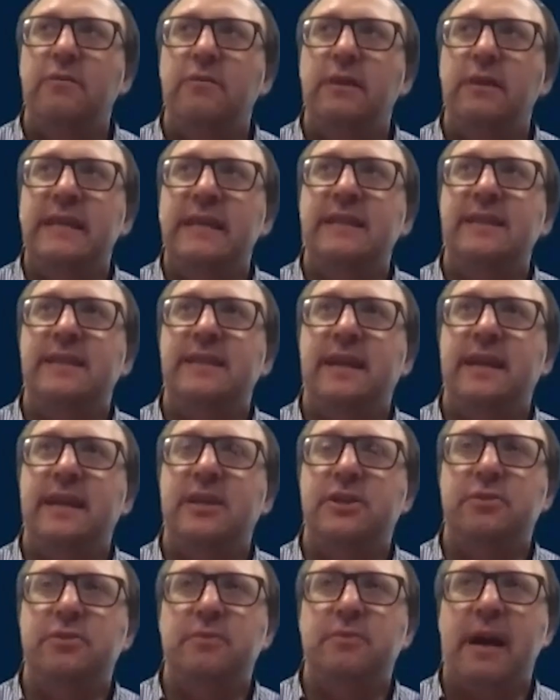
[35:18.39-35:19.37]

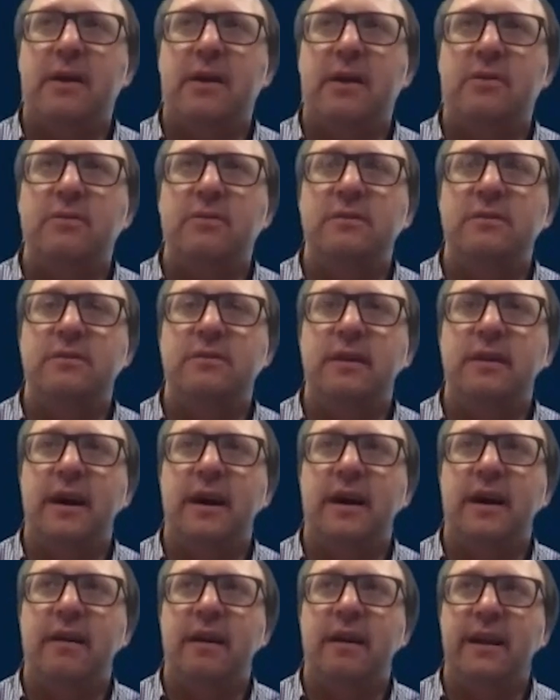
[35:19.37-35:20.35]
insights around,
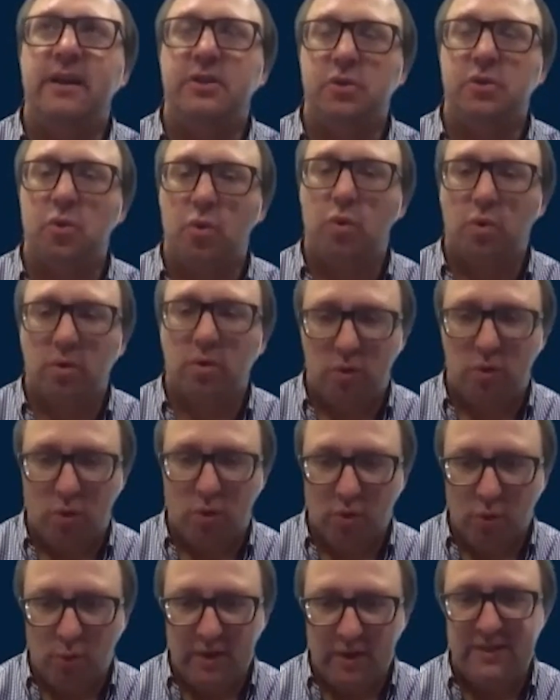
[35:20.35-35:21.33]
I guess,
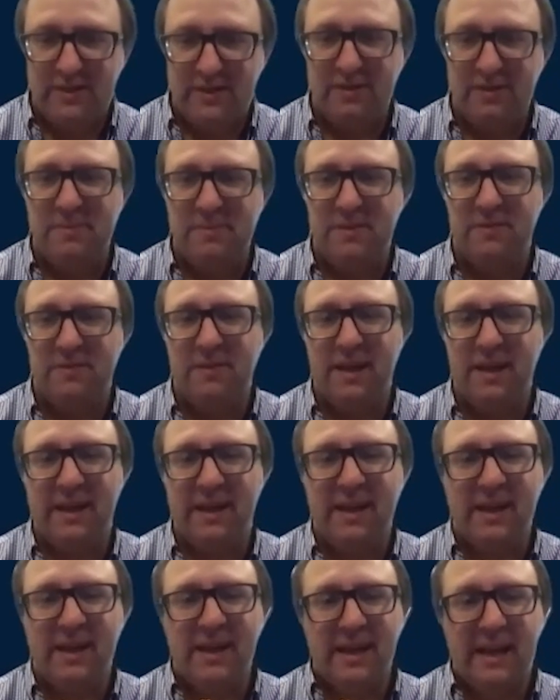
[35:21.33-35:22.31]
core wisdoms of like,